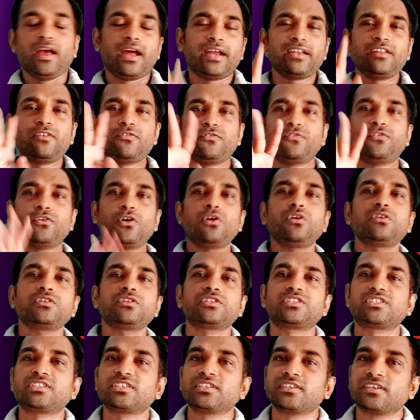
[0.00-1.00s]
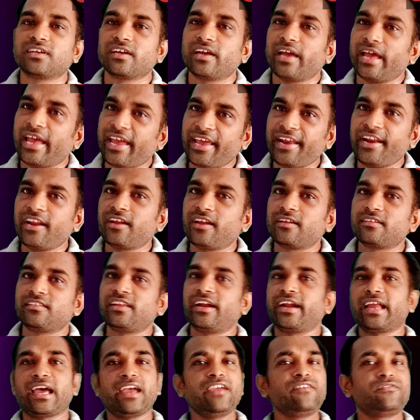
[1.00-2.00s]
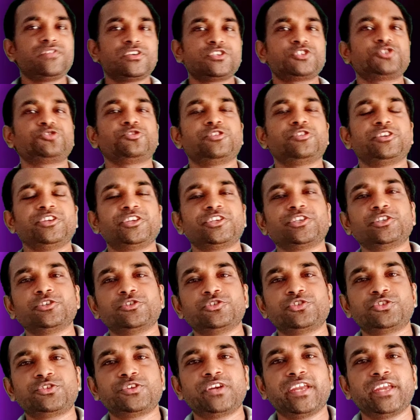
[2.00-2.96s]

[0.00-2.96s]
And the fourth error that I wish to introduce